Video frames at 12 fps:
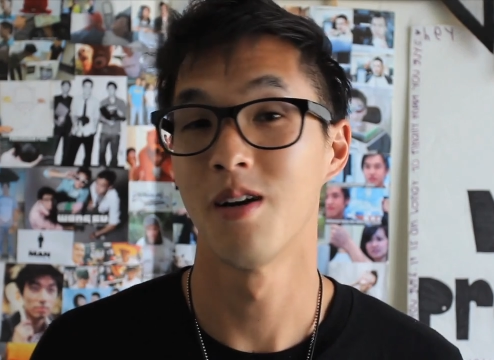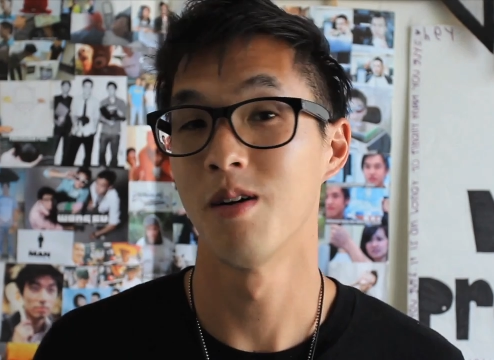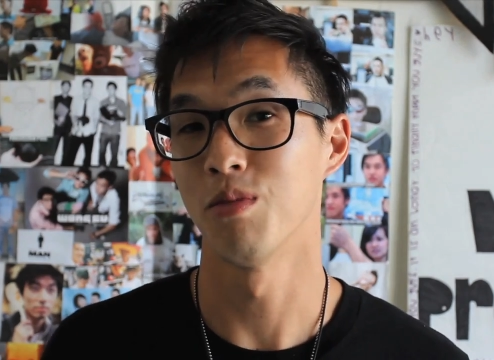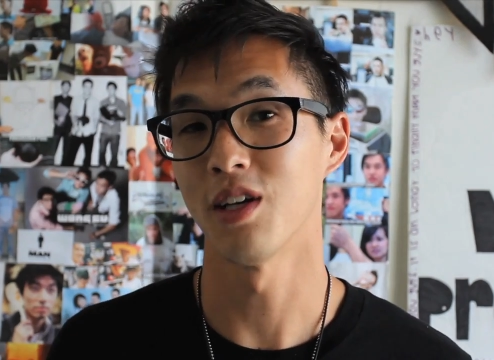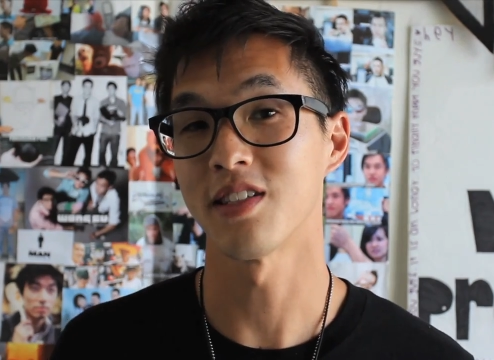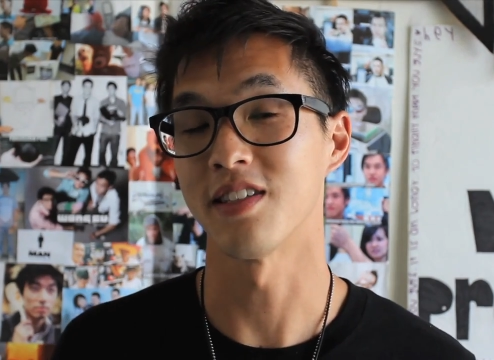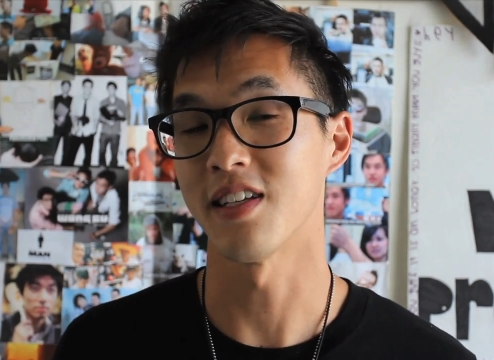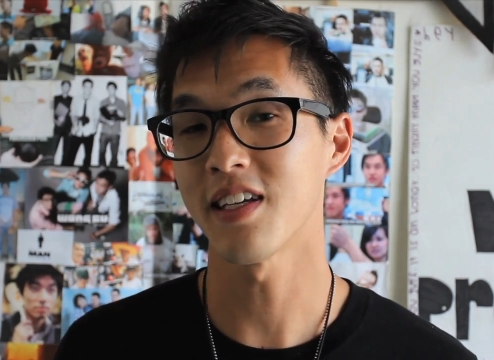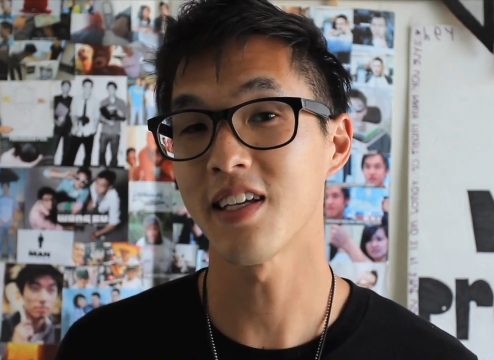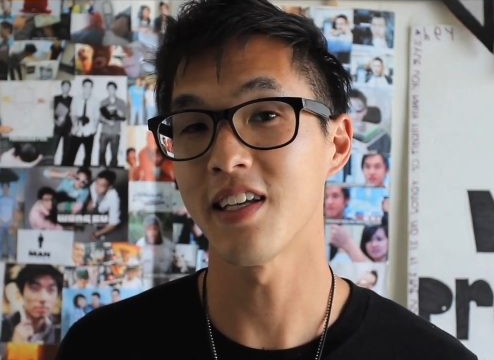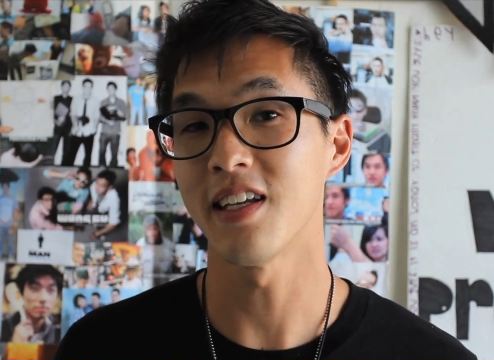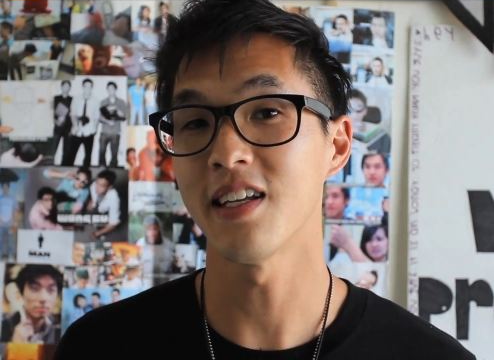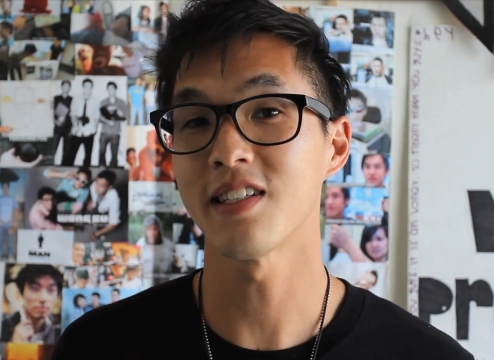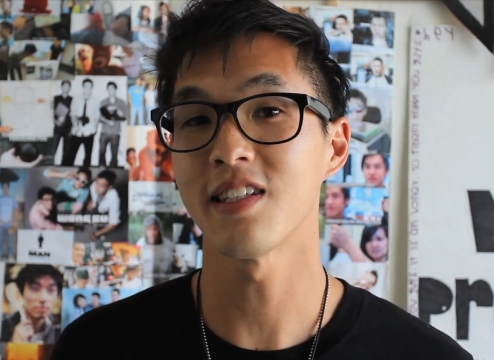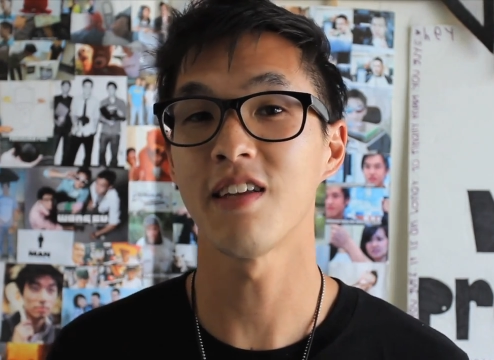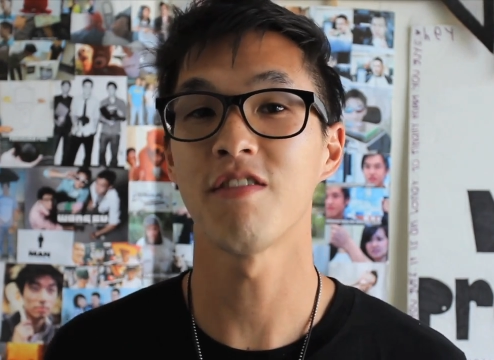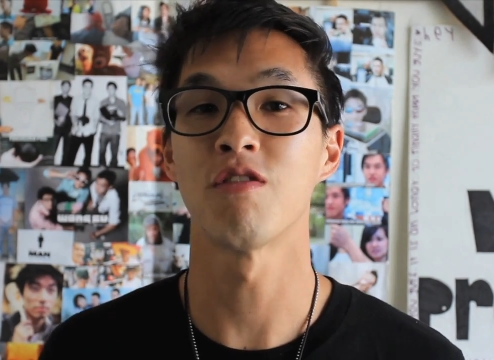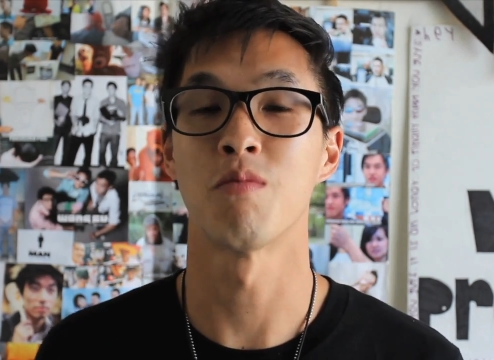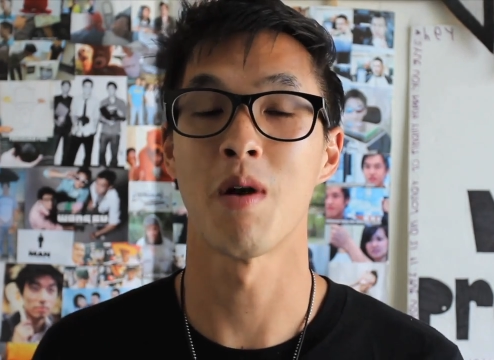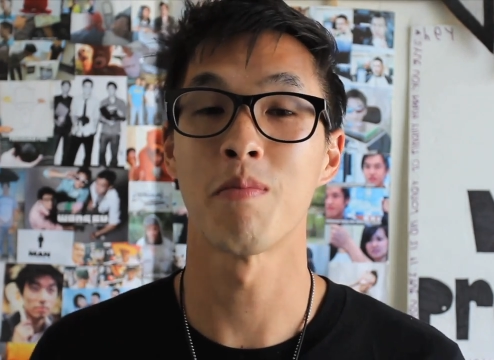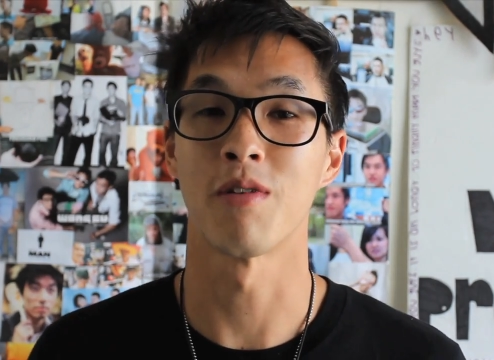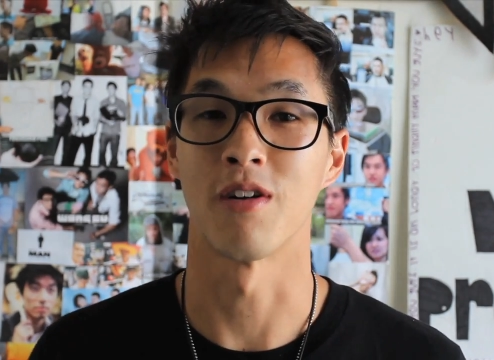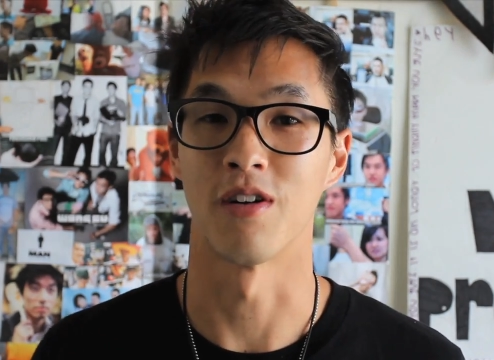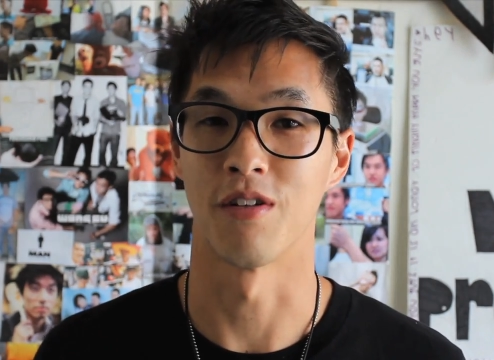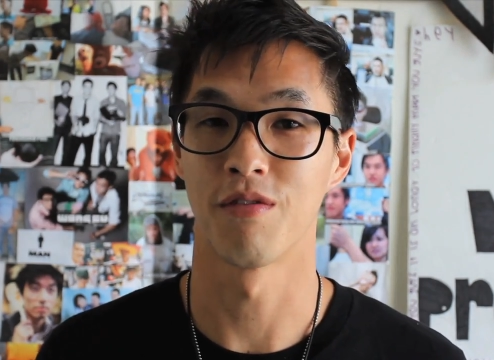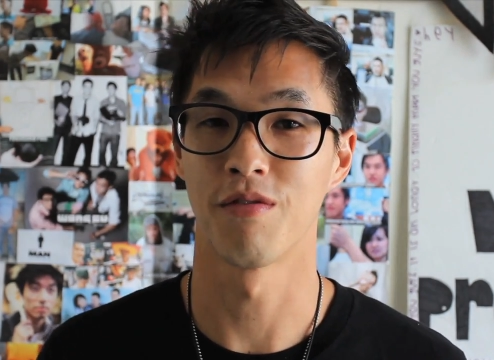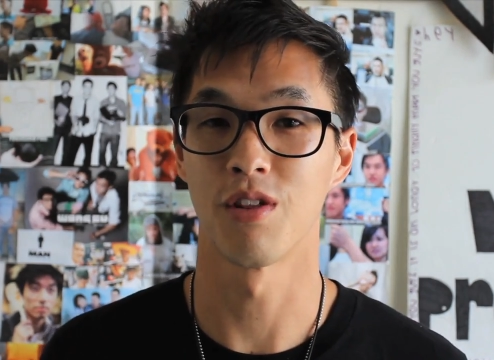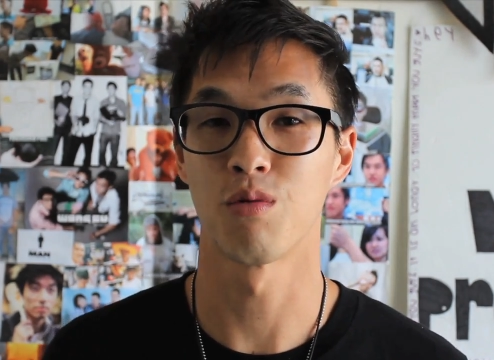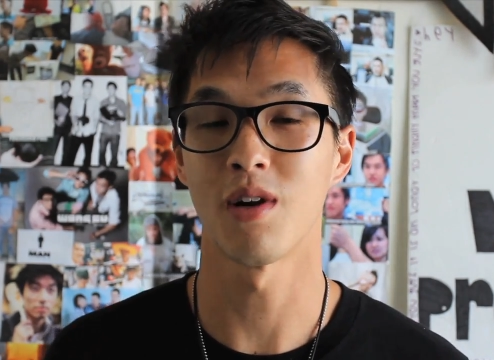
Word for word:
Speaker 1: Plus Nick, he doesn't even remember her. For the